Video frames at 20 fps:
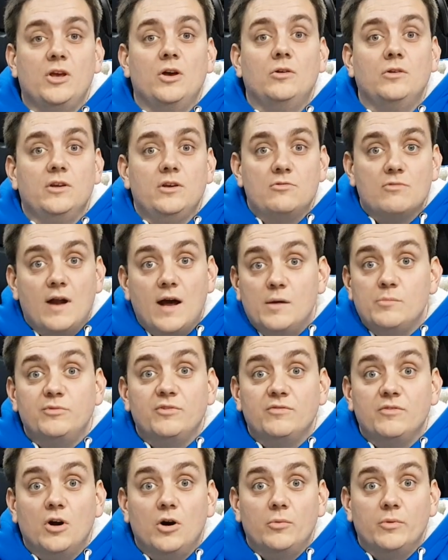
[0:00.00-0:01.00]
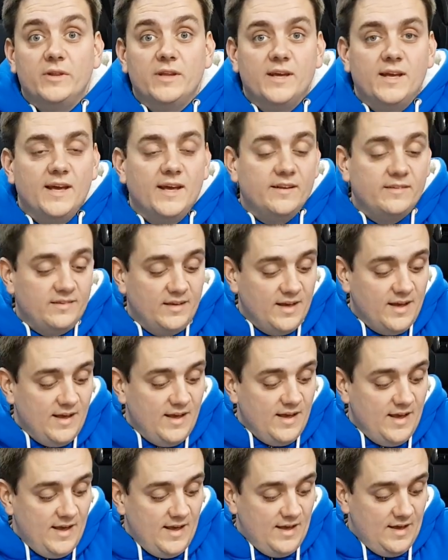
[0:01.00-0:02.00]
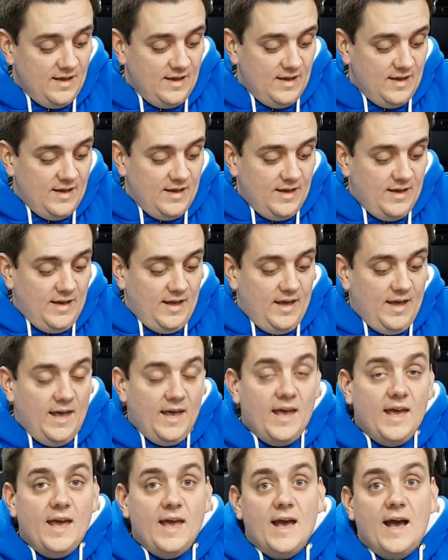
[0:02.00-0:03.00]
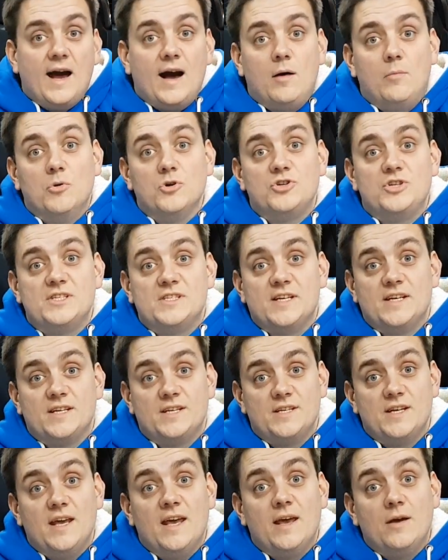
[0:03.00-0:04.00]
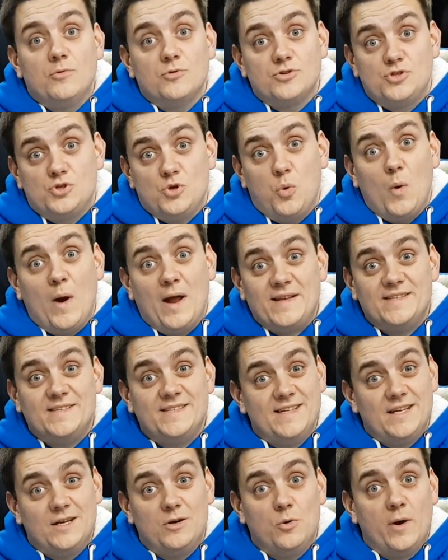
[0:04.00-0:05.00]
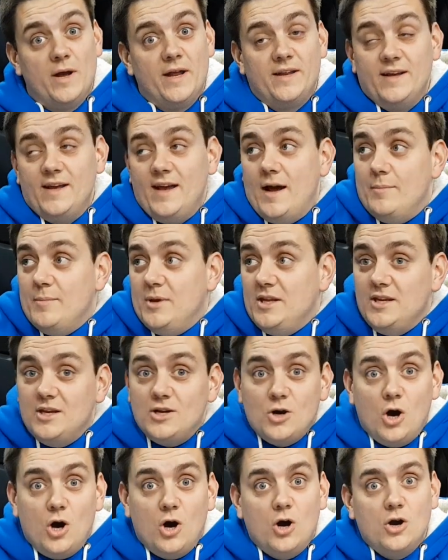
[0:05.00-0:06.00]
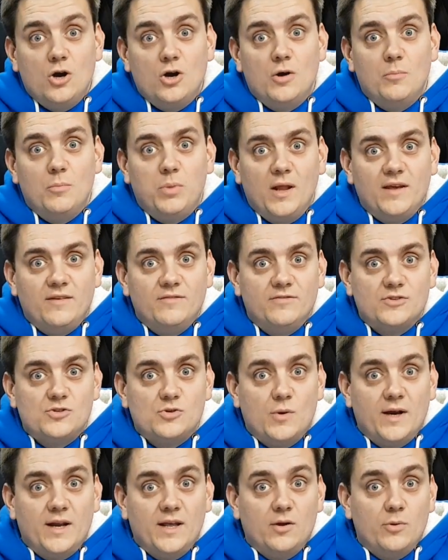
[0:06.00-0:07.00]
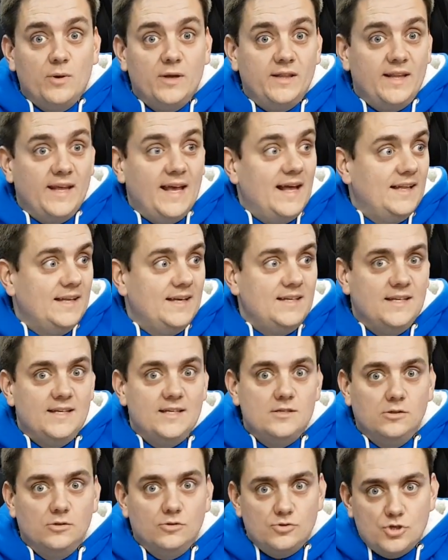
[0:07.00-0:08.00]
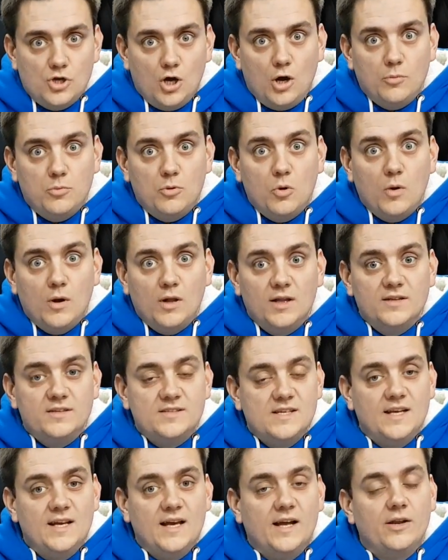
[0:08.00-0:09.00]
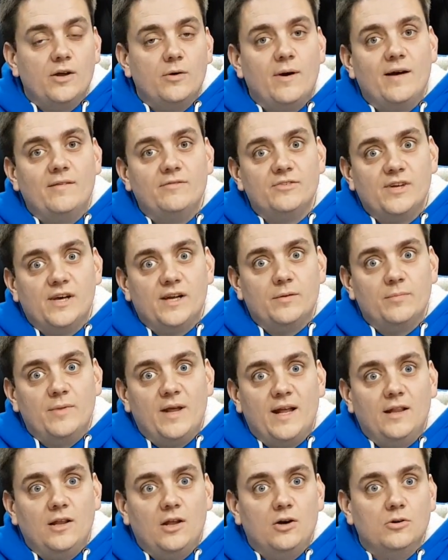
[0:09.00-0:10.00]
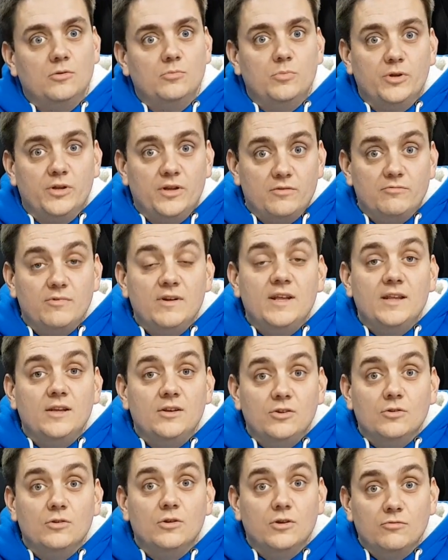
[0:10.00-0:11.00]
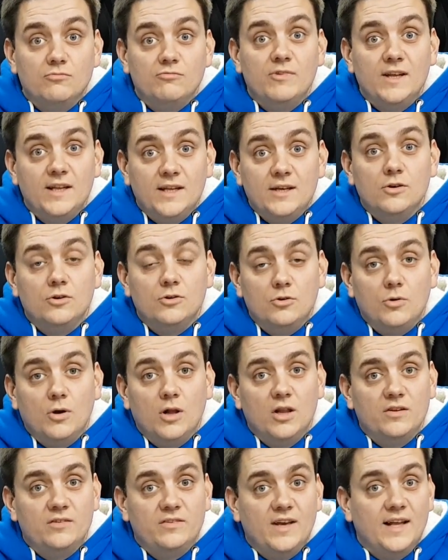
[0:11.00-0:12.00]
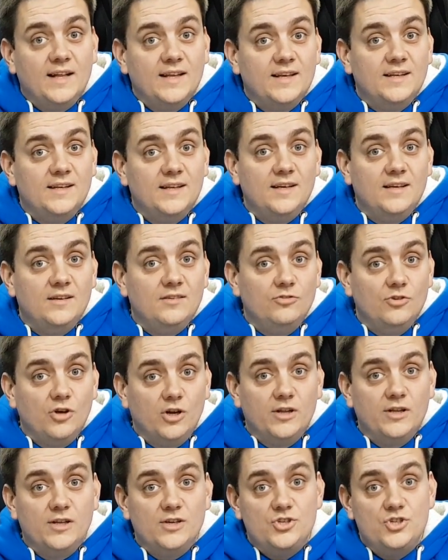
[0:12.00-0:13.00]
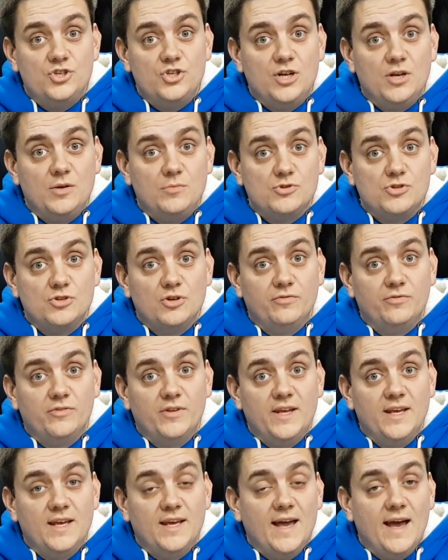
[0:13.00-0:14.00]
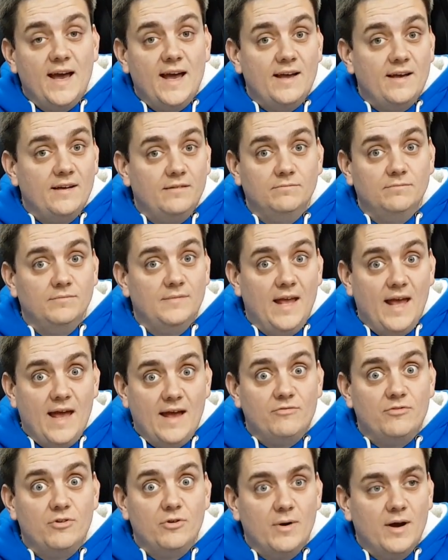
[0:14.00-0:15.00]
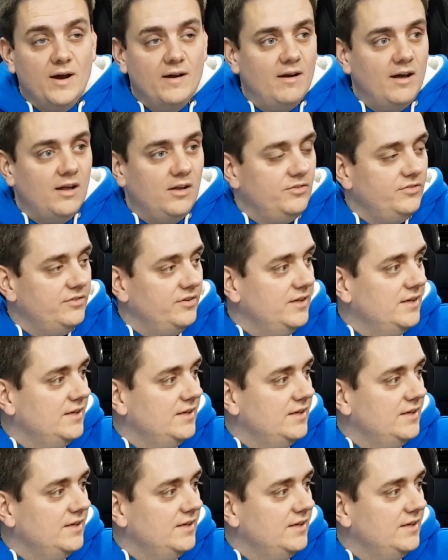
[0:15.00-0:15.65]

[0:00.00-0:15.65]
only gripes I've got with the kit. How much is this? It was 20 quid. I mean, you can't complain for 20 quid. The LEDs look top quality. I know I haven't had them that long, but they really do look really good quality LEDs. None of this cheap stuff that you get everywhere else.